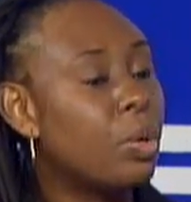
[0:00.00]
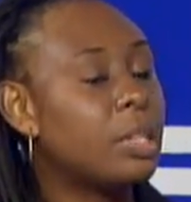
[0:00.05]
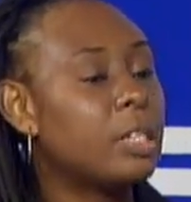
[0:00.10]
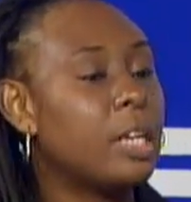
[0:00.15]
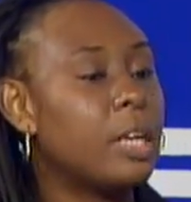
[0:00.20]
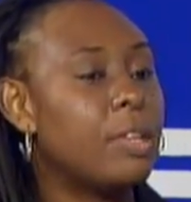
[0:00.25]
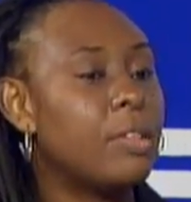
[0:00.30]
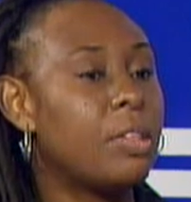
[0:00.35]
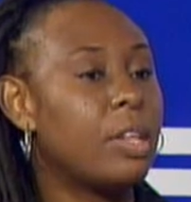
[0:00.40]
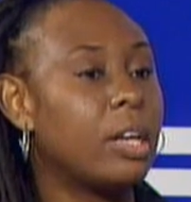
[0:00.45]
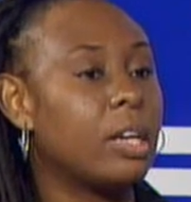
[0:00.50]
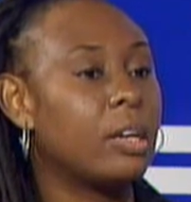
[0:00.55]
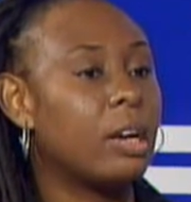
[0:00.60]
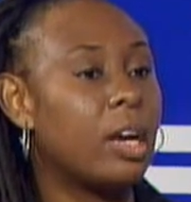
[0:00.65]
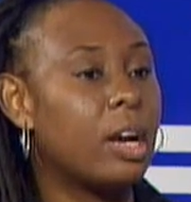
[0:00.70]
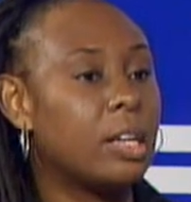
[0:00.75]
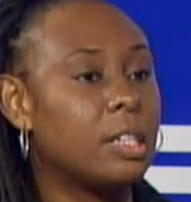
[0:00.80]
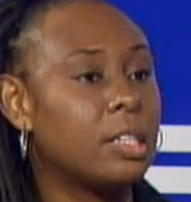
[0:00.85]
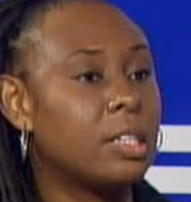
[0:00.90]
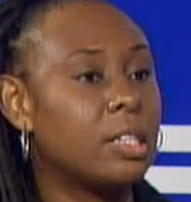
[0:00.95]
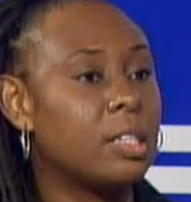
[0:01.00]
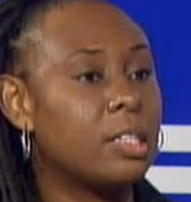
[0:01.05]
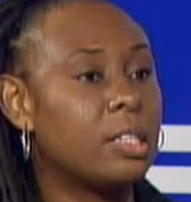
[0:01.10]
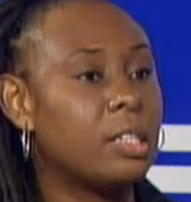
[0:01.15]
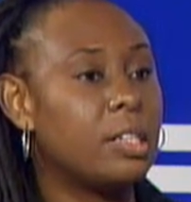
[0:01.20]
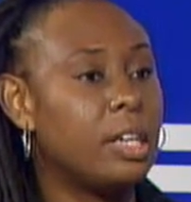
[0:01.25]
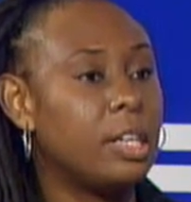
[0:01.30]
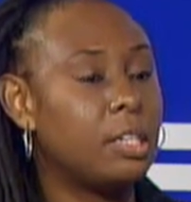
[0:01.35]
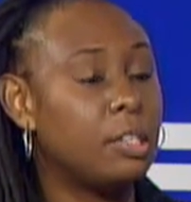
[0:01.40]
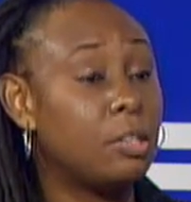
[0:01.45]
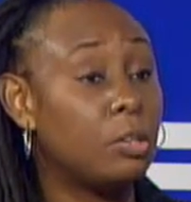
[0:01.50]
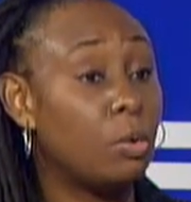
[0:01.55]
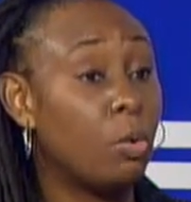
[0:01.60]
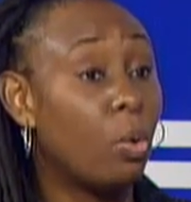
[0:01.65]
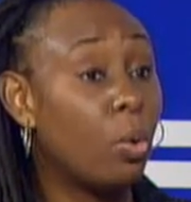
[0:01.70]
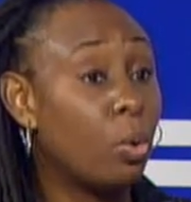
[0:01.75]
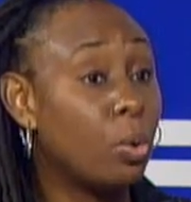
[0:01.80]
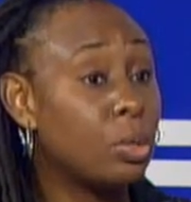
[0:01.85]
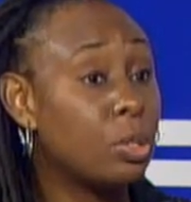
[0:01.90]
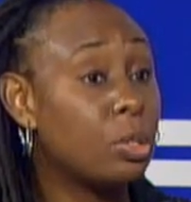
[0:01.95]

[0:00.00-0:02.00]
I think artists need to also